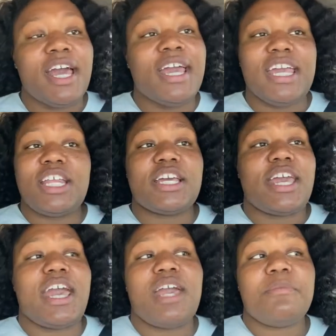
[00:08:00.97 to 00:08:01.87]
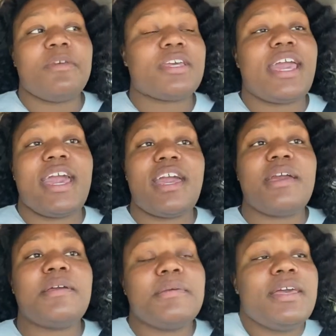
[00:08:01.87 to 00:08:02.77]
He
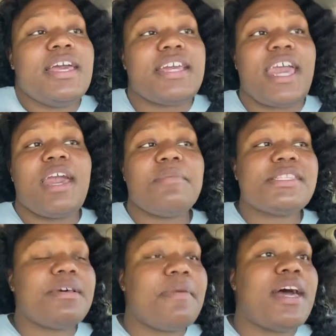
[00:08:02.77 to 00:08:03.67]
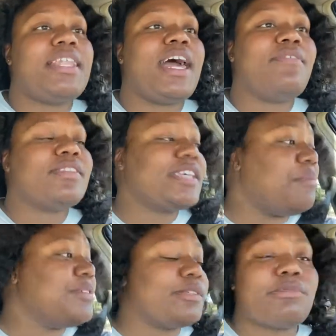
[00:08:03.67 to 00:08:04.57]
came into my life and taught
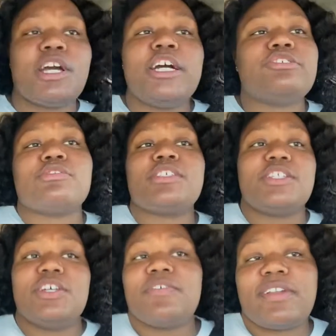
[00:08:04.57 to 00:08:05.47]
me some country stuff.